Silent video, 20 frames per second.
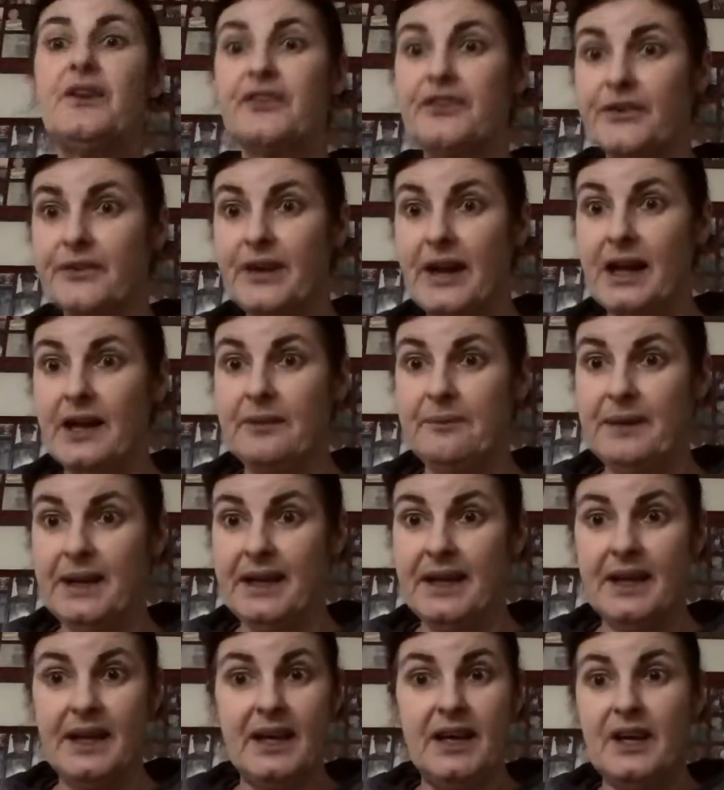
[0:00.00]
around
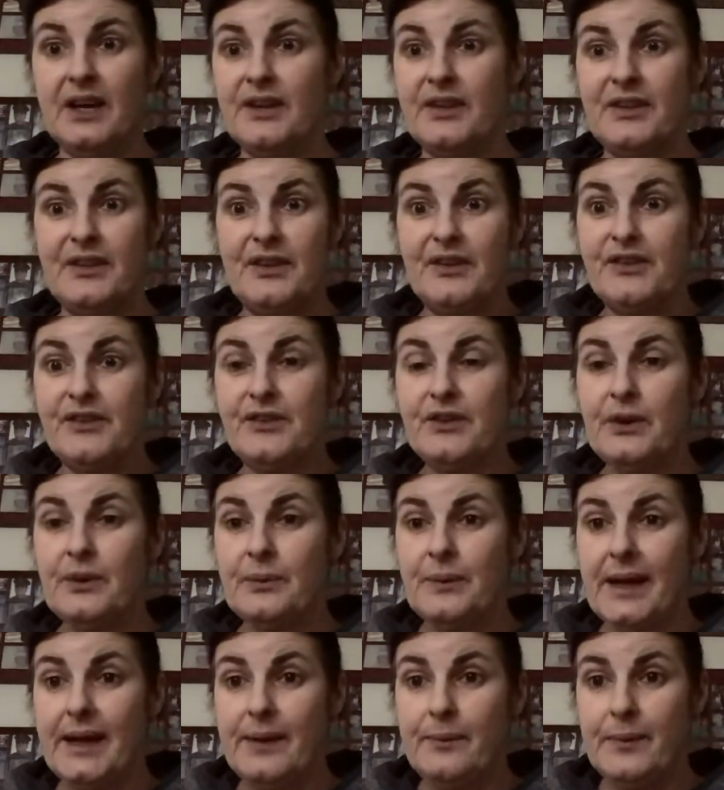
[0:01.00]
me. There's no
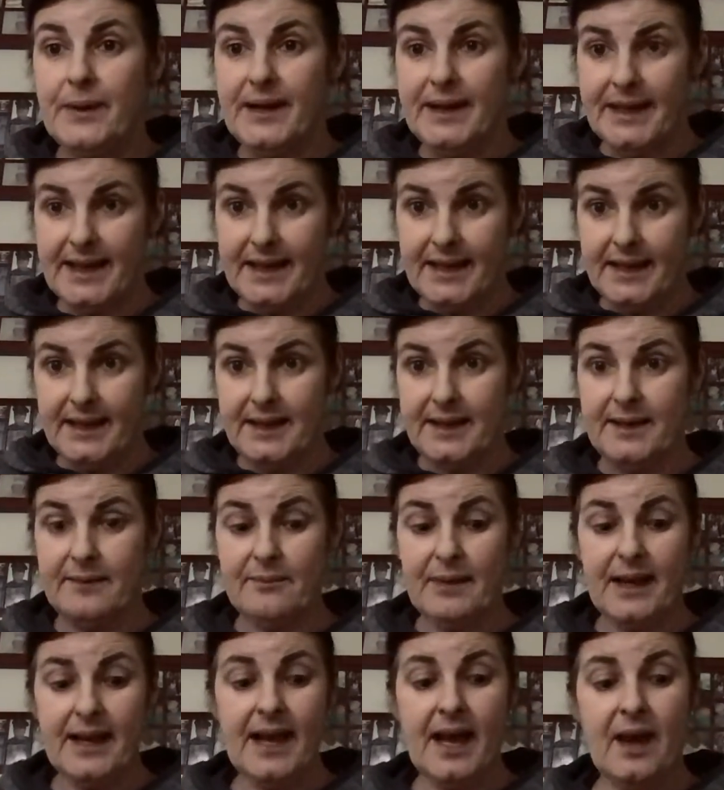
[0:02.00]
way wind can get in
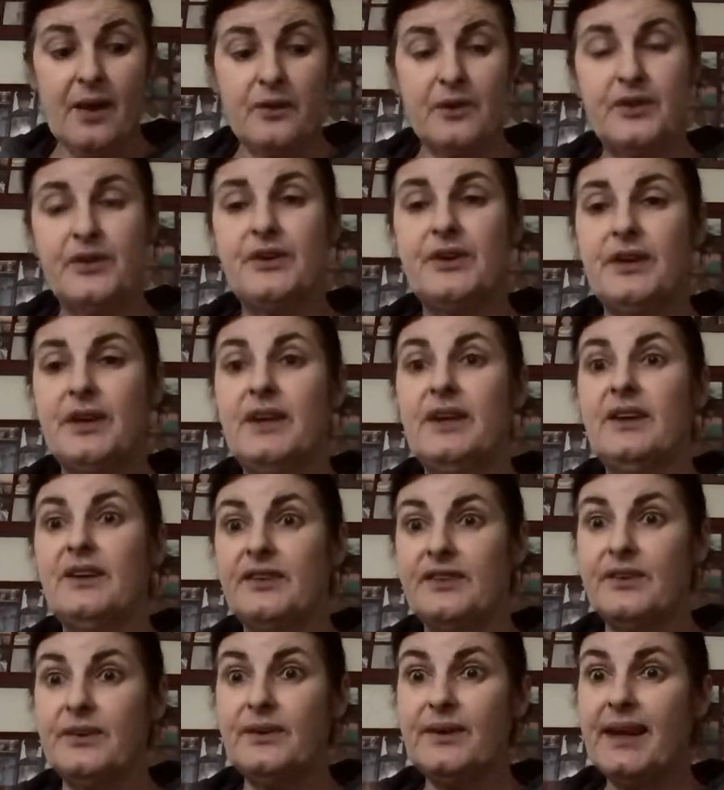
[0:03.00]
my house.
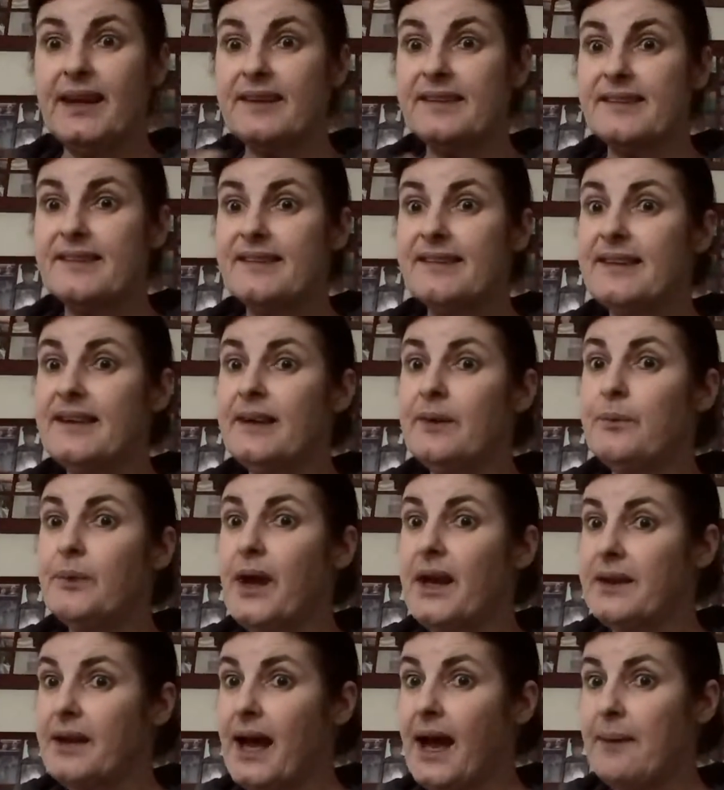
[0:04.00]
So let's see
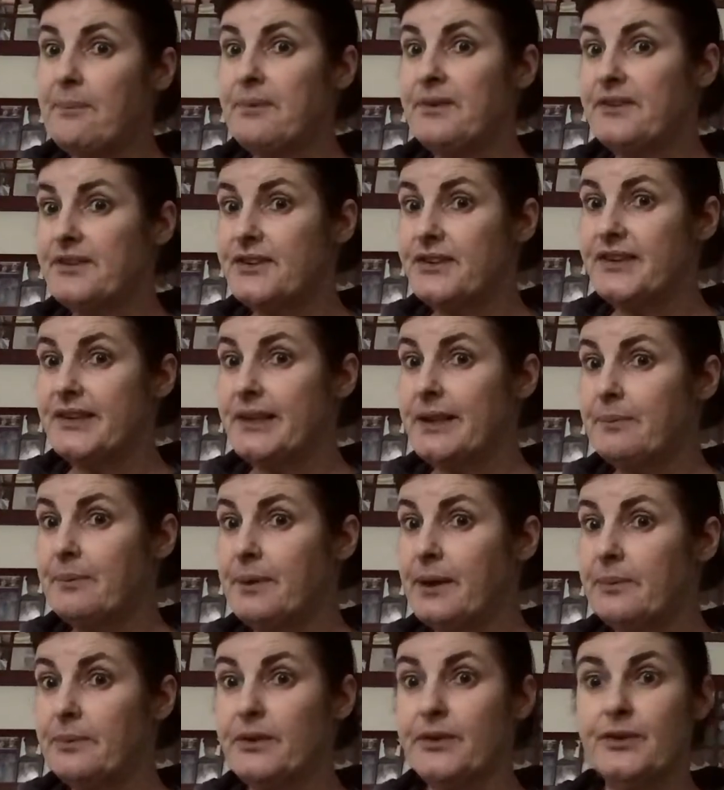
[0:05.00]
what happens to the
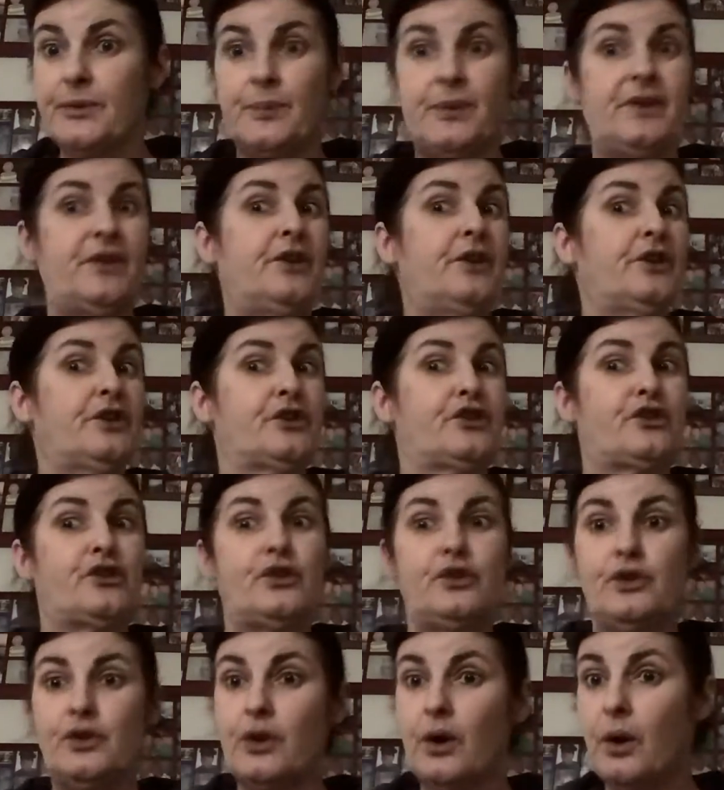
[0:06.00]
bubbles when there's
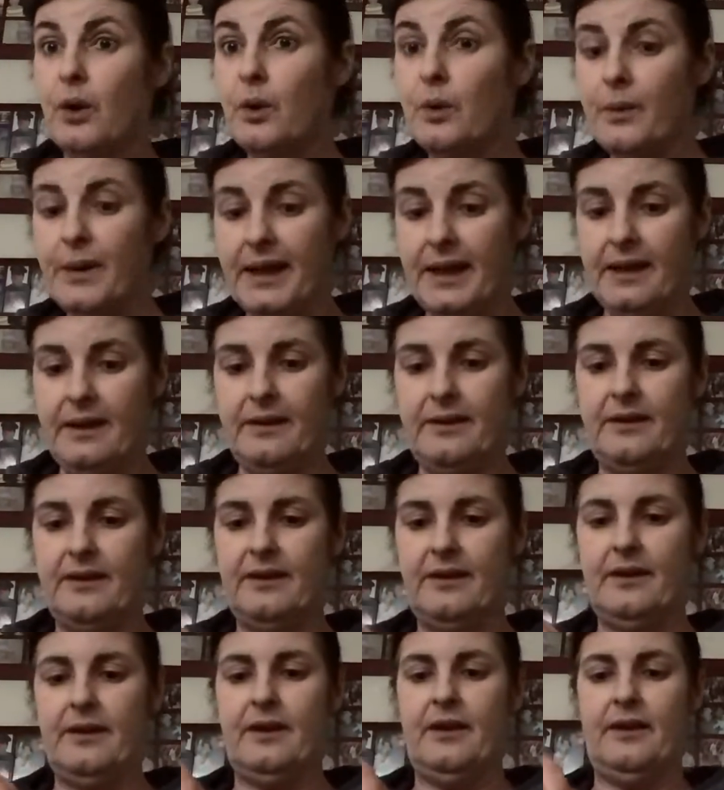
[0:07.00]
no wind.
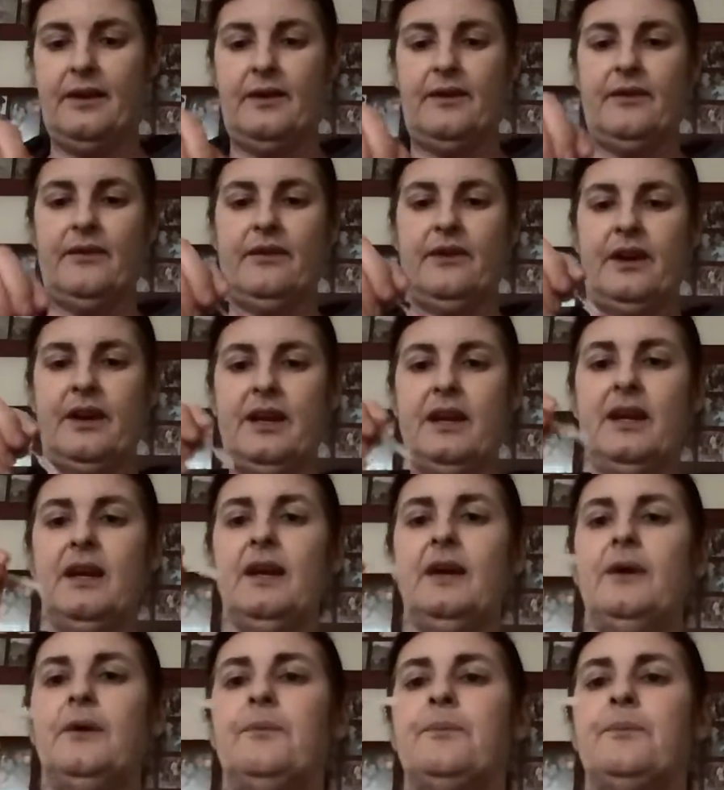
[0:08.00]
Ready?